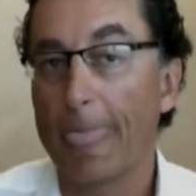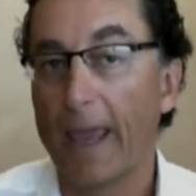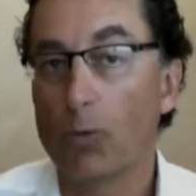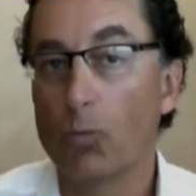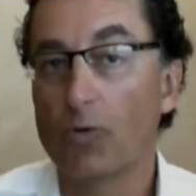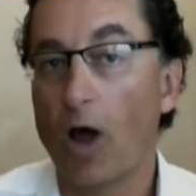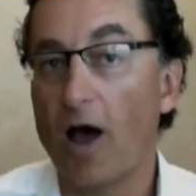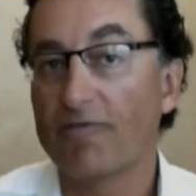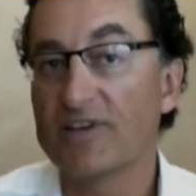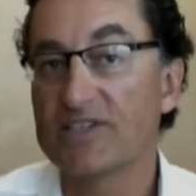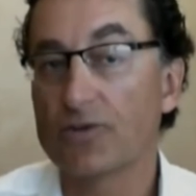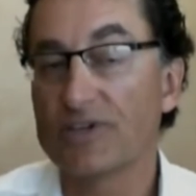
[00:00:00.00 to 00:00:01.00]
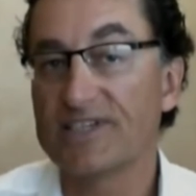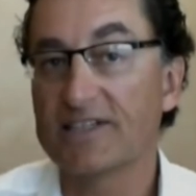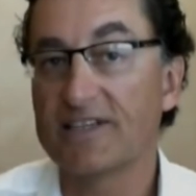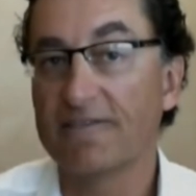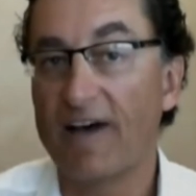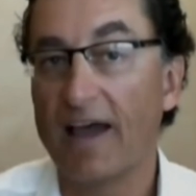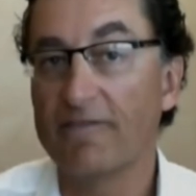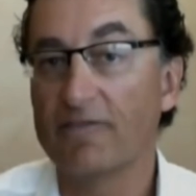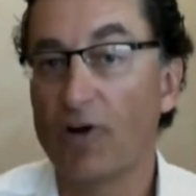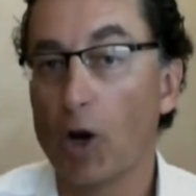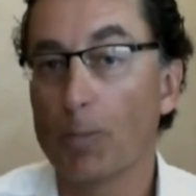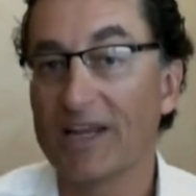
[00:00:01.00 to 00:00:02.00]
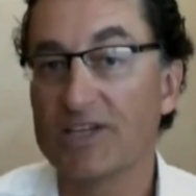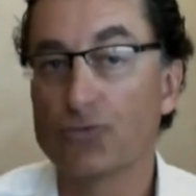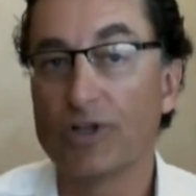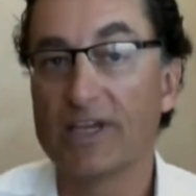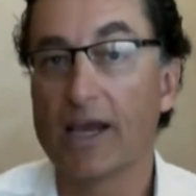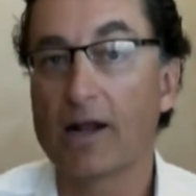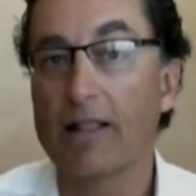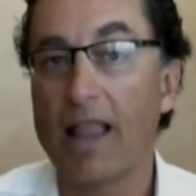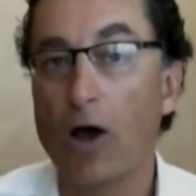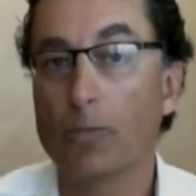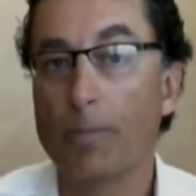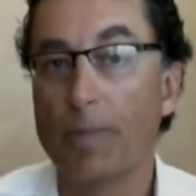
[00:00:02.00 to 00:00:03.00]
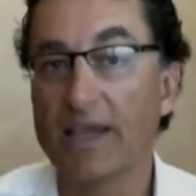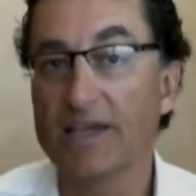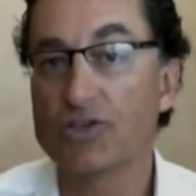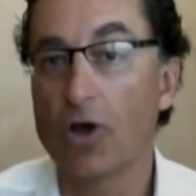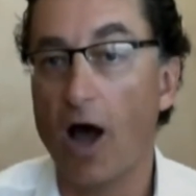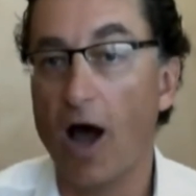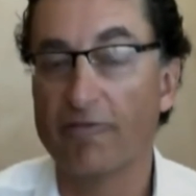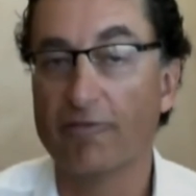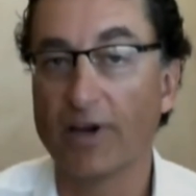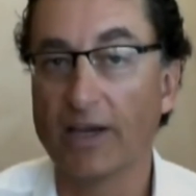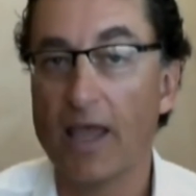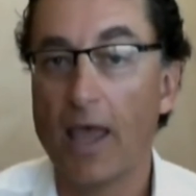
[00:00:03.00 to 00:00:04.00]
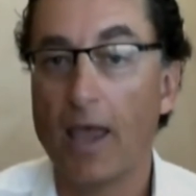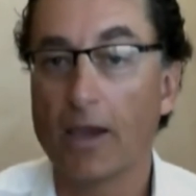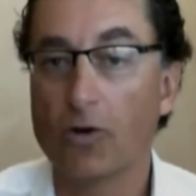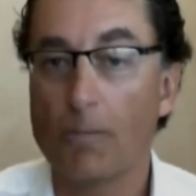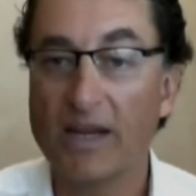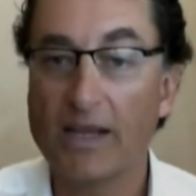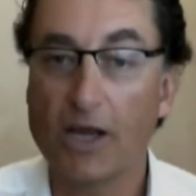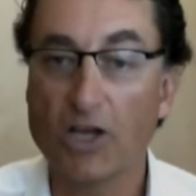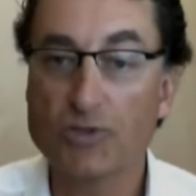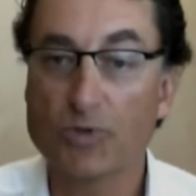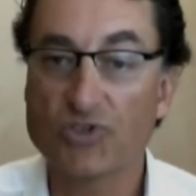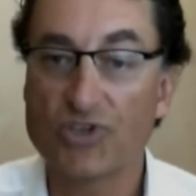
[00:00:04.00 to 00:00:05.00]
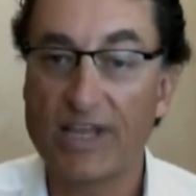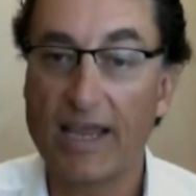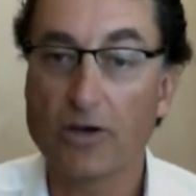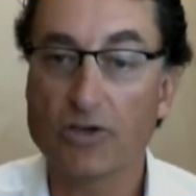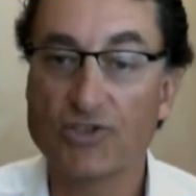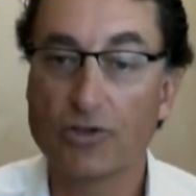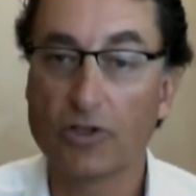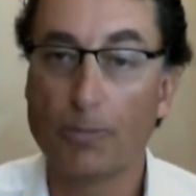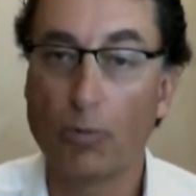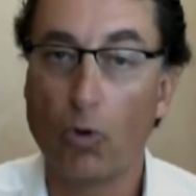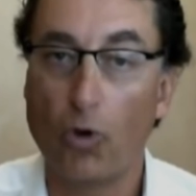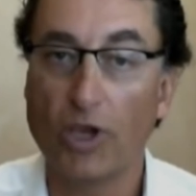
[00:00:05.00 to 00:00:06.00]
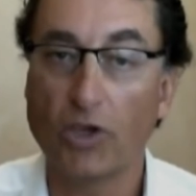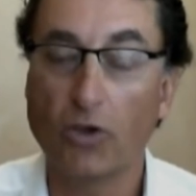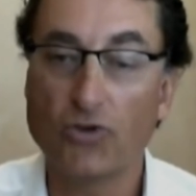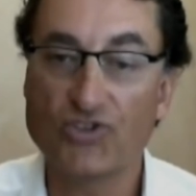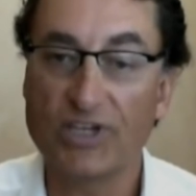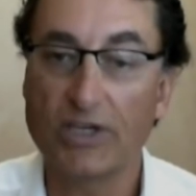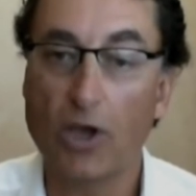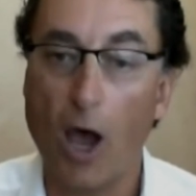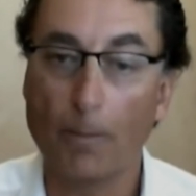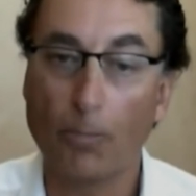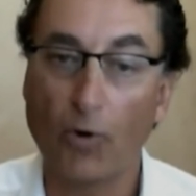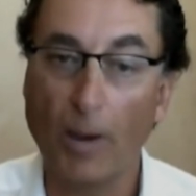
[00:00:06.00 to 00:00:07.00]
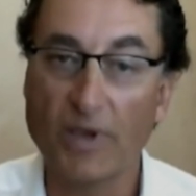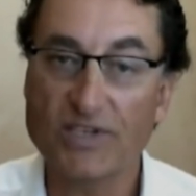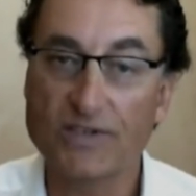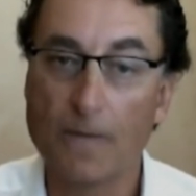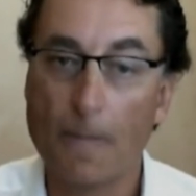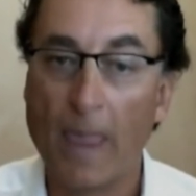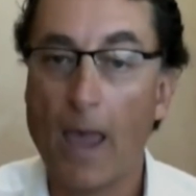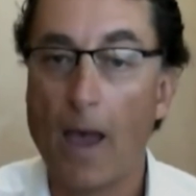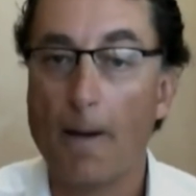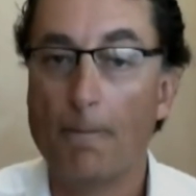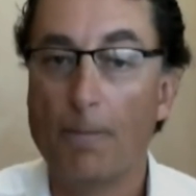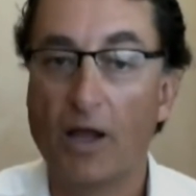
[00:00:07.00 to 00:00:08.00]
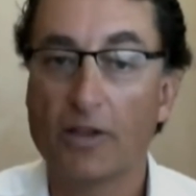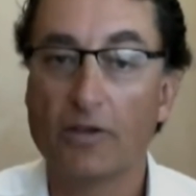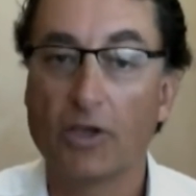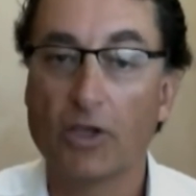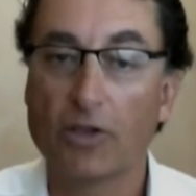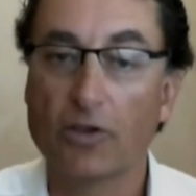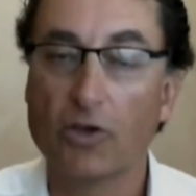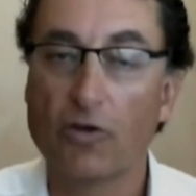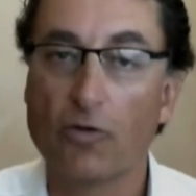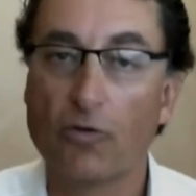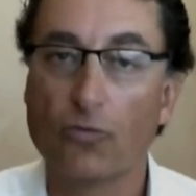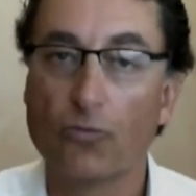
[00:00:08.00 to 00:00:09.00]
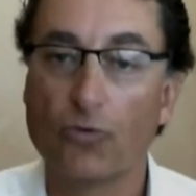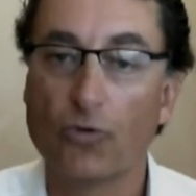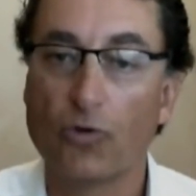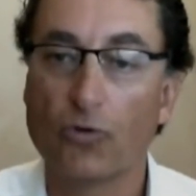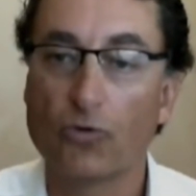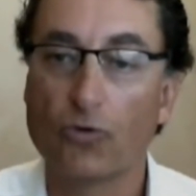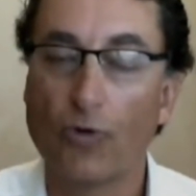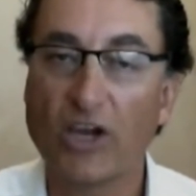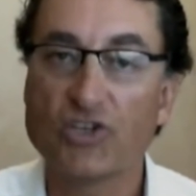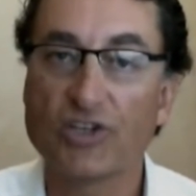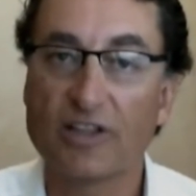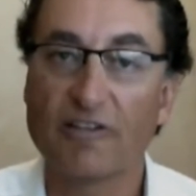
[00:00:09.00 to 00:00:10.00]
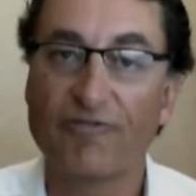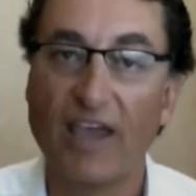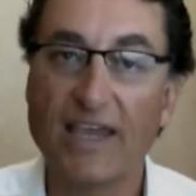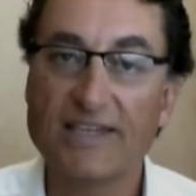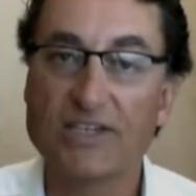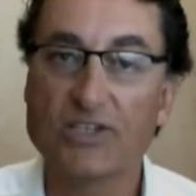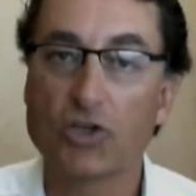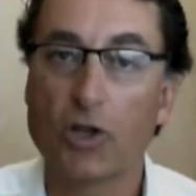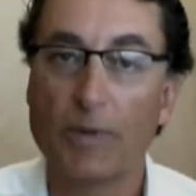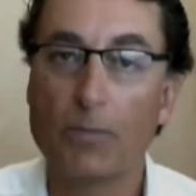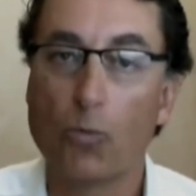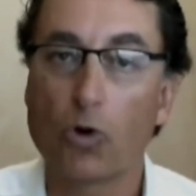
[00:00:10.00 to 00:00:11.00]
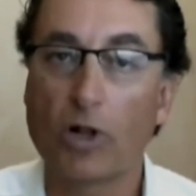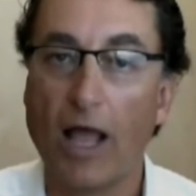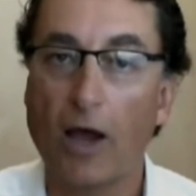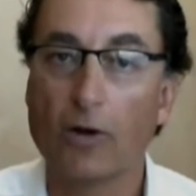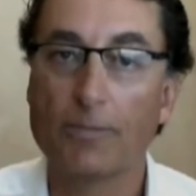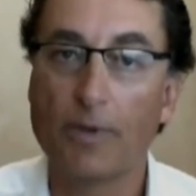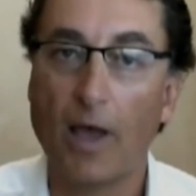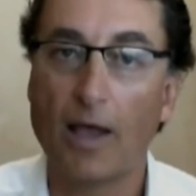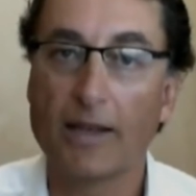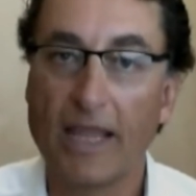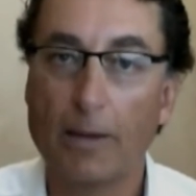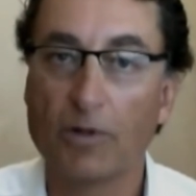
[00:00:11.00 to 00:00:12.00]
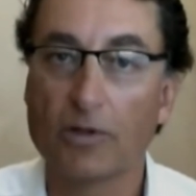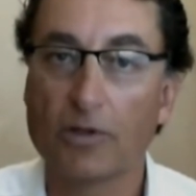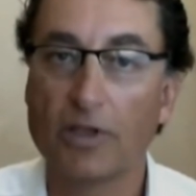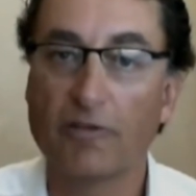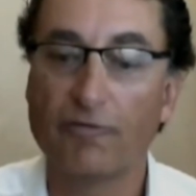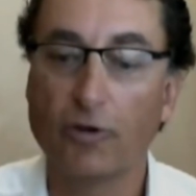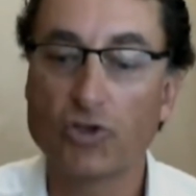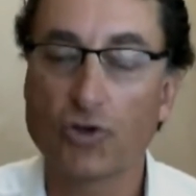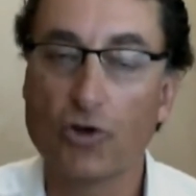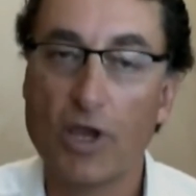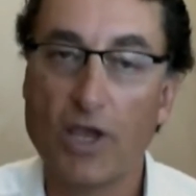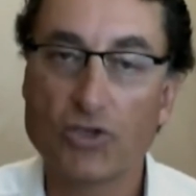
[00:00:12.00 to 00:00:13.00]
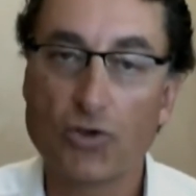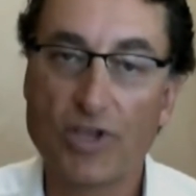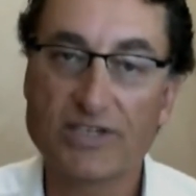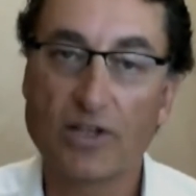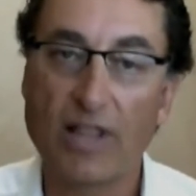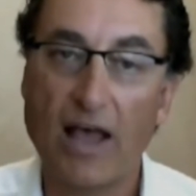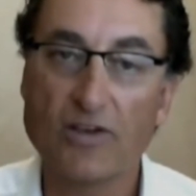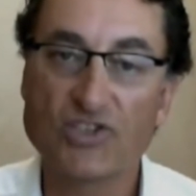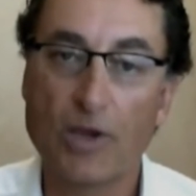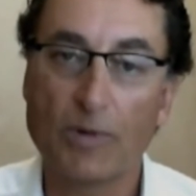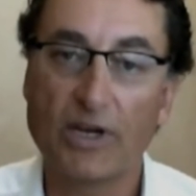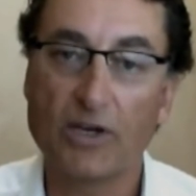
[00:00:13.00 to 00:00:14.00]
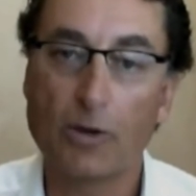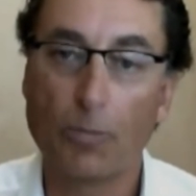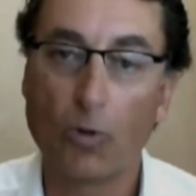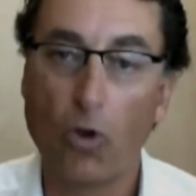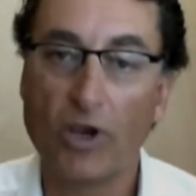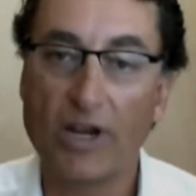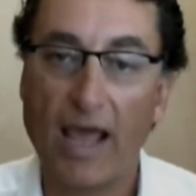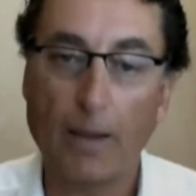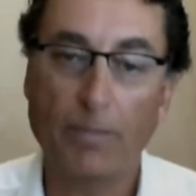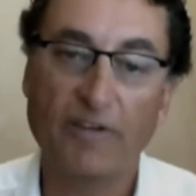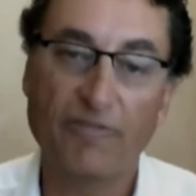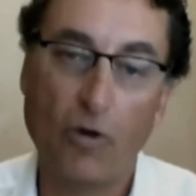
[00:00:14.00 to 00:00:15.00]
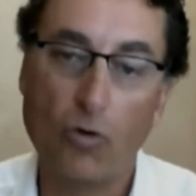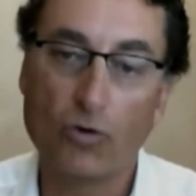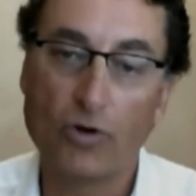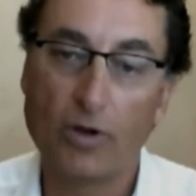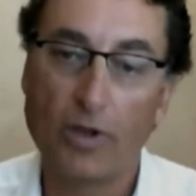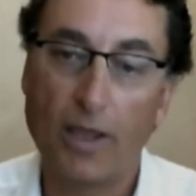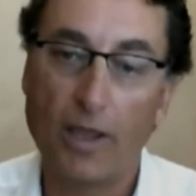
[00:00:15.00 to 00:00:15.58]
And what Office 365 environment is really a cloud-based offering. Many customers today are still deploying UC on-premise, but the direction and the phase is going to be more cloud-enabled in the future. So this allows somebody to deploy an IP phone